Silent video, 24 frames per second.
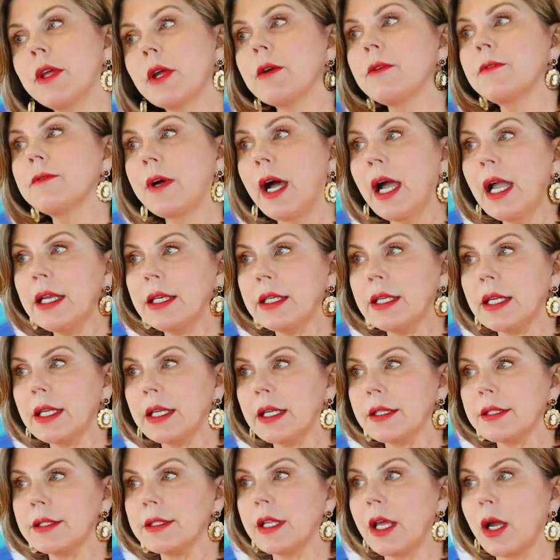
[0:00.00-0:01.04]
their
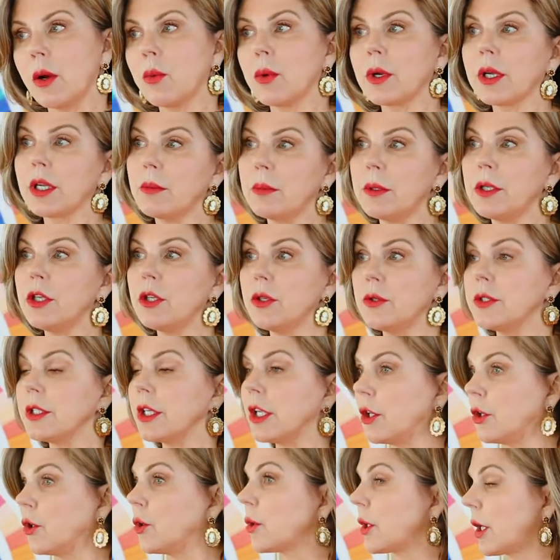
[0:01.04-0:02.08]
findings that we're going to be
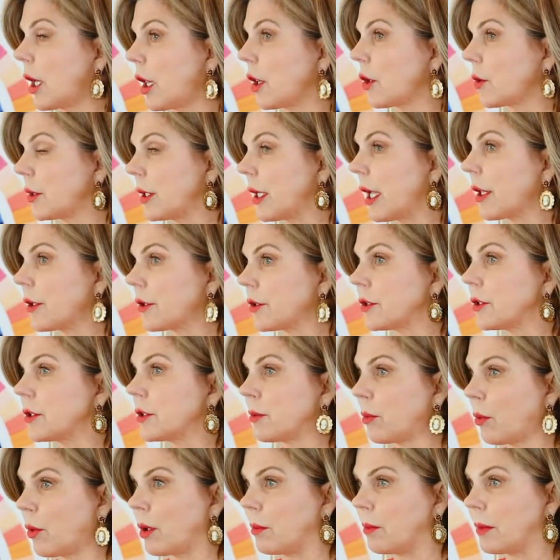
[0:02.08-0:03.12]
using in your color analysis
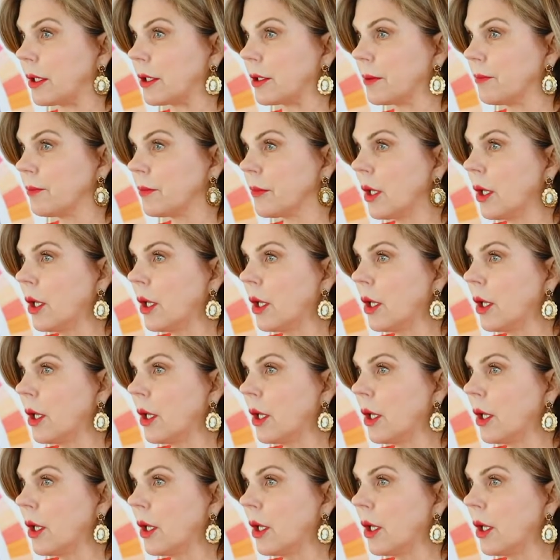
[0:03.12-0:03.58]
appointment.